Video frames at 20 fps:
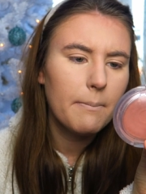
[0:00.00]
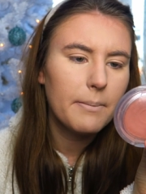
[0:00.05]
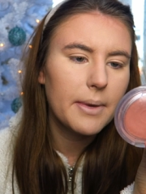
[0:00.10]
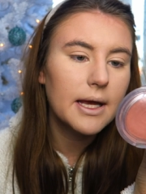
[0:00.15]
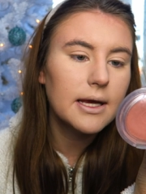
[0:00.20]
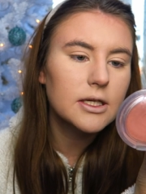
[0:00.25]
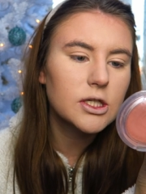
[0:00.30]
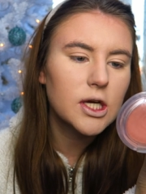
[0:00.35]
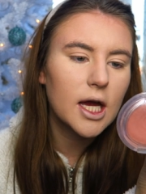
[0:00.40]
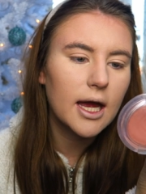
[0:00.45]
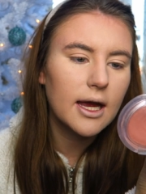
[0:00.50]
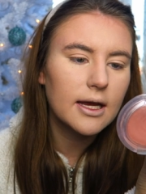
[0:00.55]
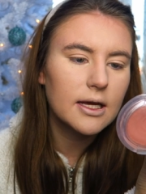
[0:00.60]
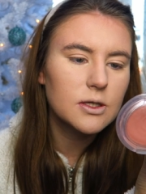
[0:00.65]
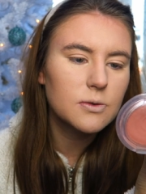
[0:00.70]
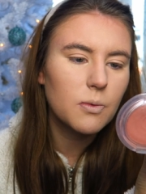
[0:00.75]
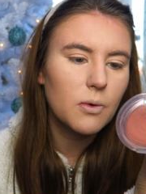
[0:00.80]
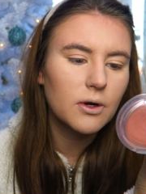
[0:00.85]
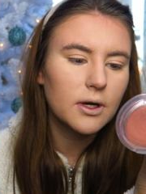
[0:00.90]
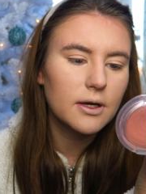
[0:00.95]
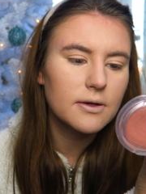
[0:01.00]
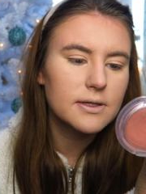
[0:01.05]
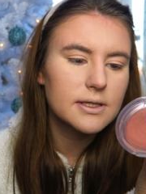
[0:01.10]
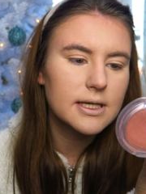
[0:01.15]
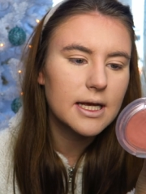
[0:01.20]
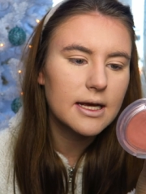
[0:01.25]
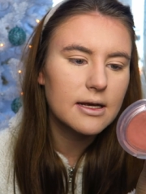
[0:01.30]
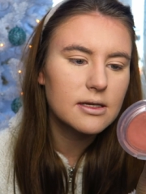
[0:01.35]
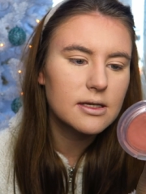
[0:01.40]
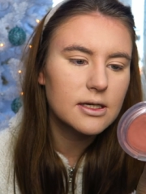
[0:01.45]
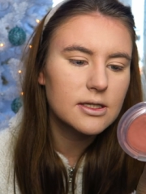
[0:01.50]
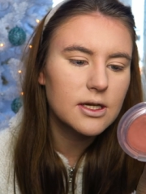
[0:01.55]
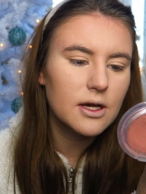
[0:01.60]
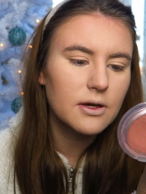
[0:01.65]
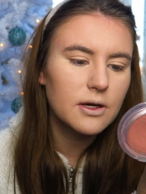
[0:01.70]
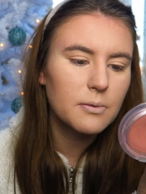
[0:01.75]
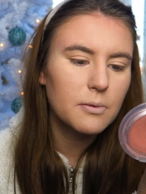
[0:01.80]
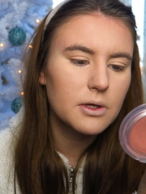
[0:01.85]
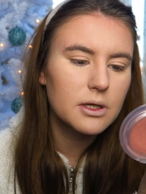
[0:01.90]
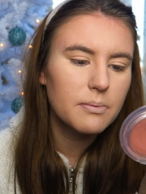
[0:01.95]
Peach Haze one oh six. I
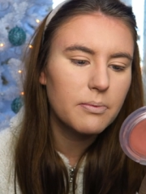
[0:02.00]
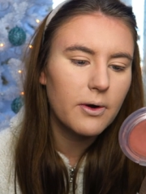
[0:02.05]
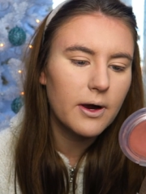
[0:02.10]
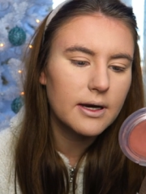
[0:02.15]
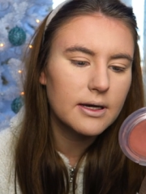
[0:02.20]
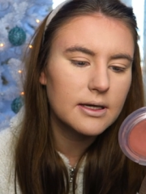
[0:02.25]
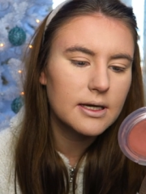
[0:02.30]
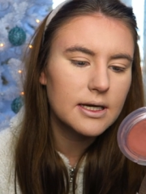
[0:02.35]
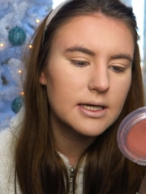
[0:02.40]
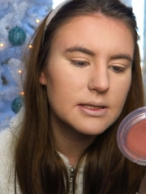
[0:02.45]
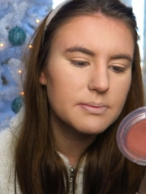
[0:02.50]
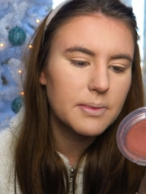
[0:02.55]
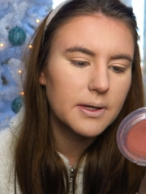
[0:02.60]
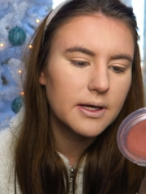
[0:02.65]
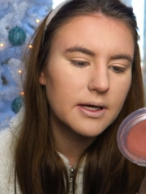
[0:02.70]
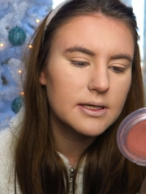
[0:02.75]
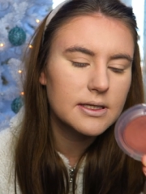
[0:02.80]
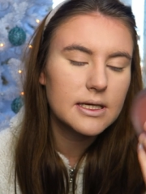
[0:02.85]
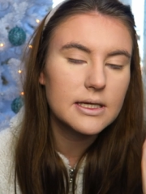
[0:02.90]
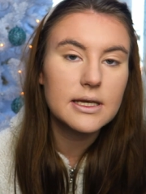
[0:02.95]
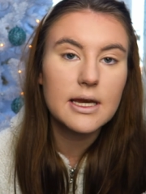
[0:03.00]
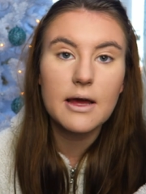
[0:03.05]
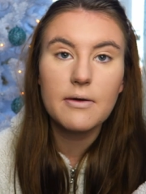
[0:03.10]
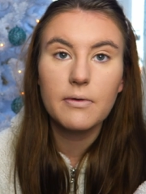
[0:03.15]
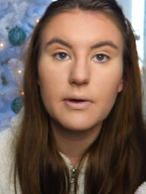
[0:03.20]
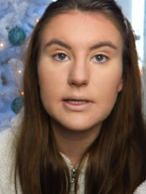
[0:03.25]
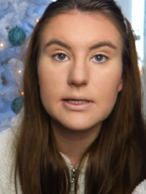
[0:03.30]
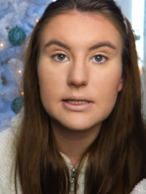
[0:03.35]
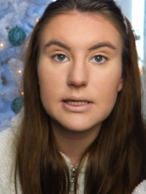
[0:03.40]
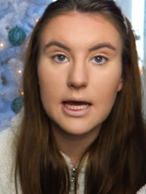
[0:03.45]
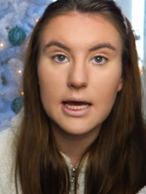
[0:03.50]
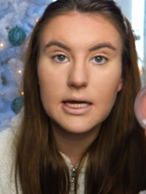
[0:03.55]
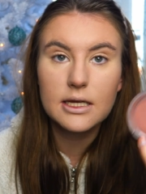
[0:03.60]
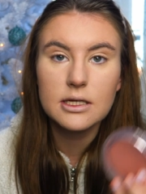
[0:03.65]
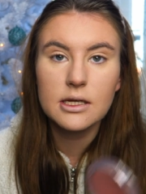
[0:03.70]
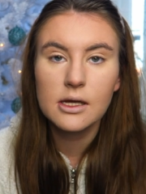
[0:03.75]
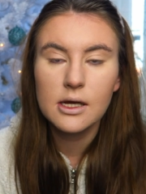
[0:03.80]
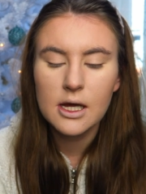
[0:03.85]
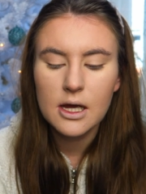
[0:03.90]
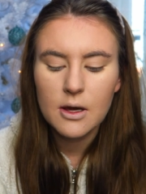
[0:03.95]
don't know what the brand is because it never said
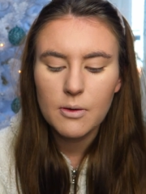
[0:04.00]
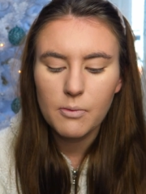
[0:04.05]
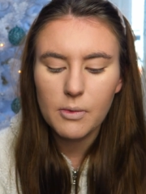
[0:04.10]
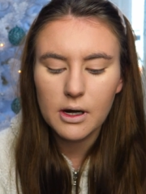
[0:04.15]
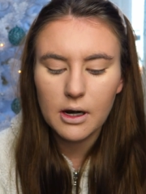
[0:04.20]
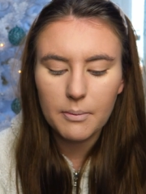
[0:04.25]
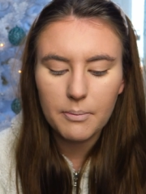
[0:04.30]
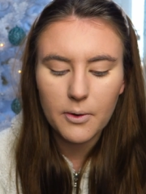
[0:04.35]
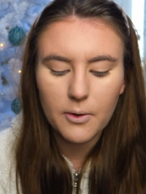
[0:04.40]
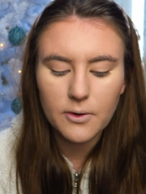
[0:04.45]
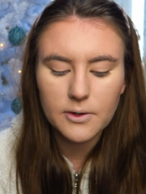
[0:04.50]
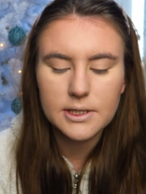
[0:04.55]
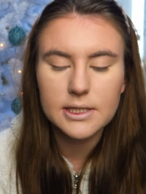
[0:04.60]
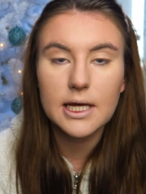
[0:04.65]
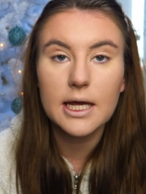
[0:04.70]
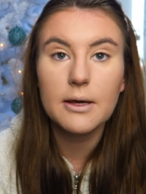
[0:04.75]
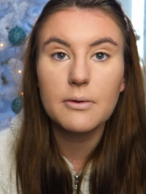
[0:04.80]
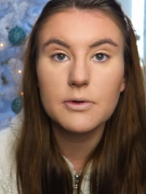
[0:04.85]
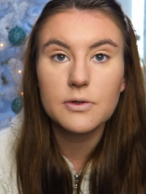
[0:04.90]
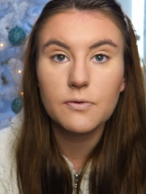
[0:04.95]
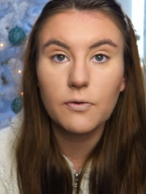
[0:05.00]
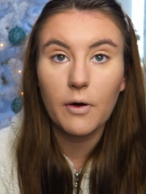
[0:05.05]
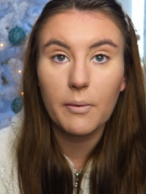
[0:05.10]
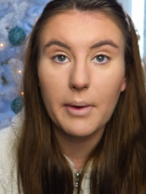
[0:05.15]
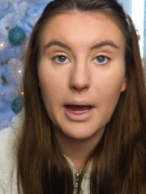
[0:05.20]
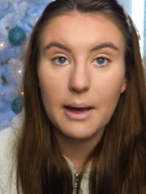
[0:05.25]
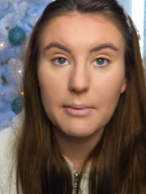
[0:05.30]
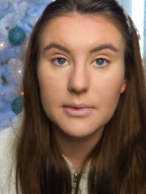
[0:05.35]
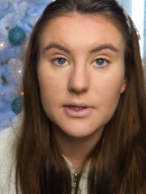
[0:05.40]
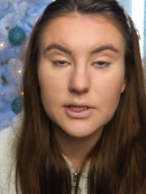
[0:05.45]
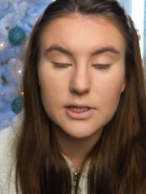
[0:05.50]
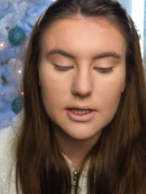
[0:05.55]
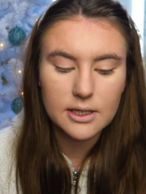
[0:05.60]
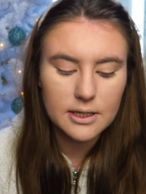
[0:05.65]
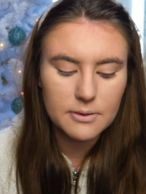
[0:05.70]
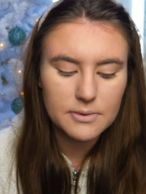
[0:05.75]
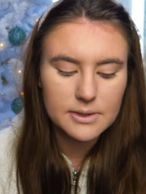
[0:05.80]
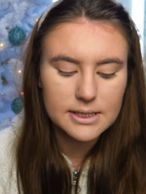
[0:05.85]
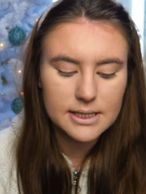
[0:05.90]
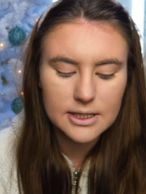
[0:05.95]
when I bought it. It was from Amazon.
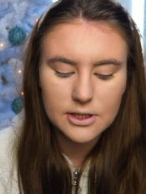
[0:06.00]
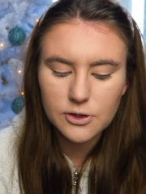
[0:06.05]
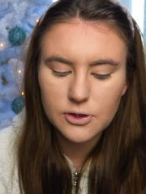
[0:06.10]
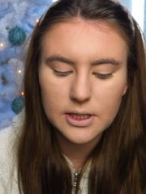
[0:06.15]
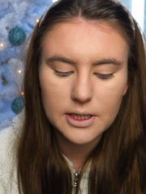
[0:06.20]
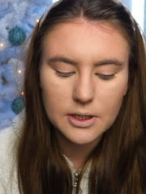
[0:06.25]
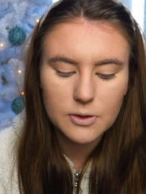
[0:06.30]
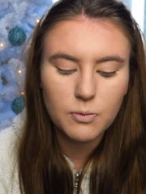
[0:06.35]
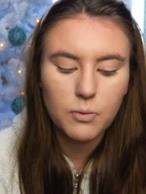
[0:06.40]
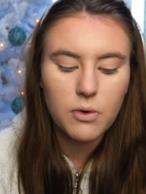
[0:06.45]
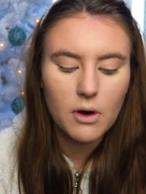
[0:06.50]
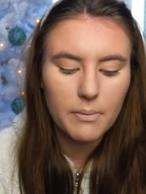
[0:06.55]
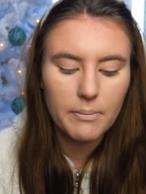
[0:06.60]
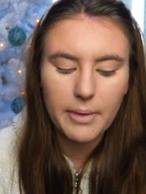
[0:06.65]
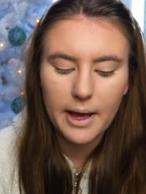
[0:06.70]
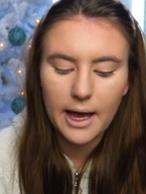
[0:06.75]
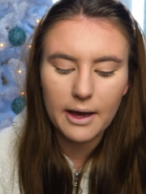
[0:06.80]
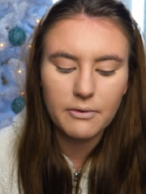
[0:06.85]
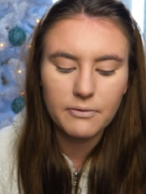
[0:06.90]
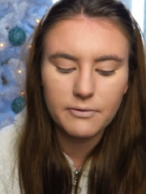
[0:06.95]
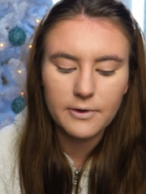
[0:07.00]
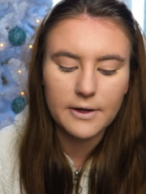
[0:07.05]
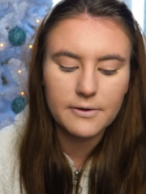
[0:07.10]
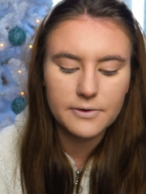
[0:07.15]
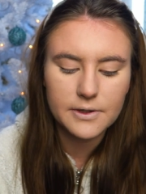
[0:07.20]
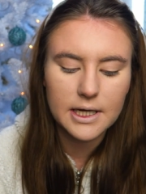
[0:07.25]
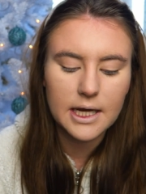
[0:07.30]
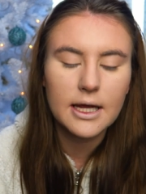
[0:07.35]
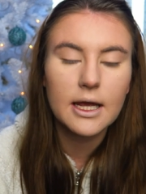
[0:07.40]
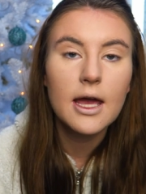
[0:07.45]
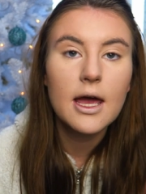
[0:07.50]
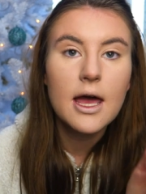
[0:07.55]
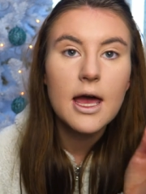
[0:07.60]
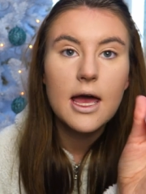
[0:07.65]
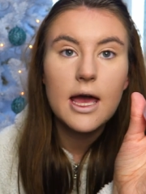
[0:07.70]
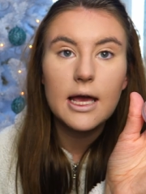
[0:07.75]
It was literally one pound fifty.